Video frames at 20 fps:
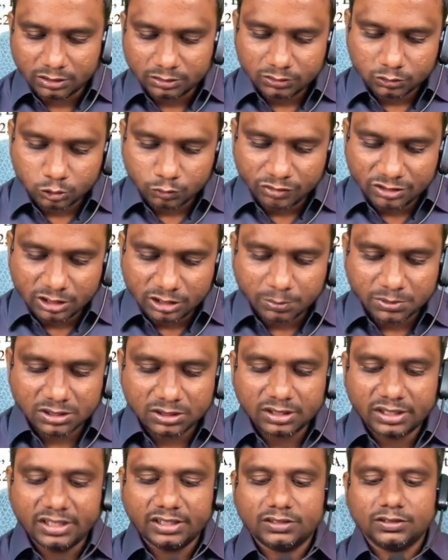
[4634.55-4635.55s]
So which is
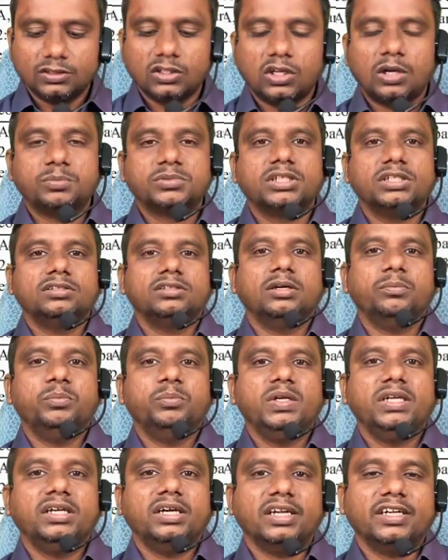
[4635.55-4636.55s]
correct? Option B
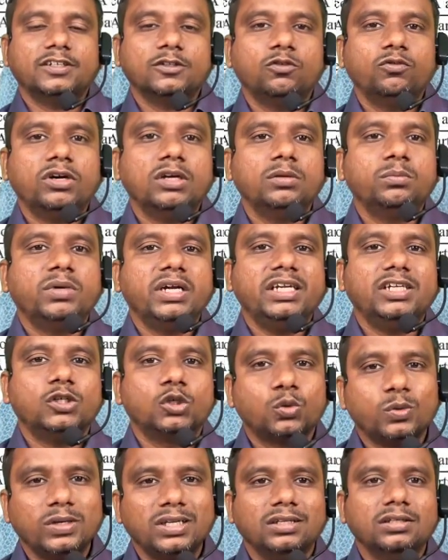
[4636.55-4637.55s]
correct. 1 by
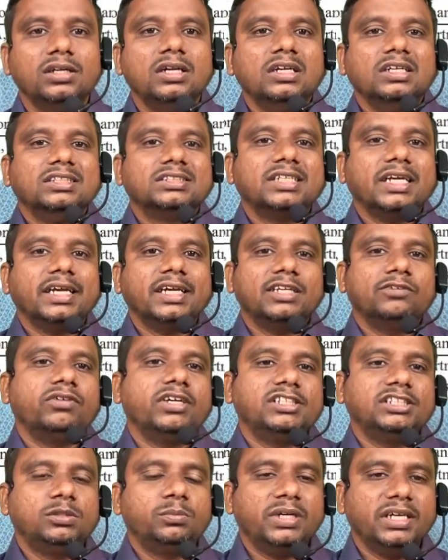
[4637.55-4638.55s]
12
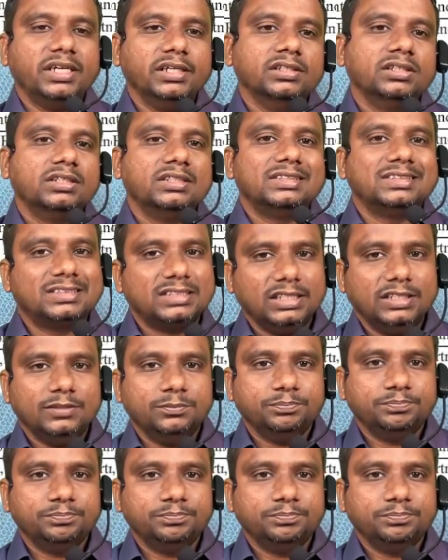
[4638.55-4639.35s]
sacrificed by C.